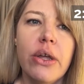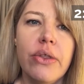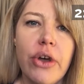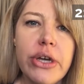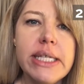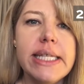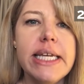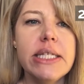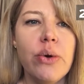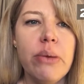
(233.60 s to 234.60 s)
Those
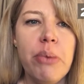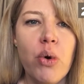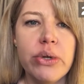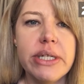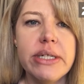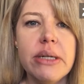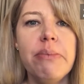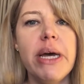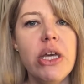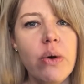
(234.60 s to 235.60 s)
things are important,
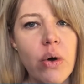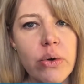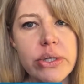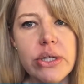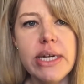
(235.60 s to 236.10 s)
but you also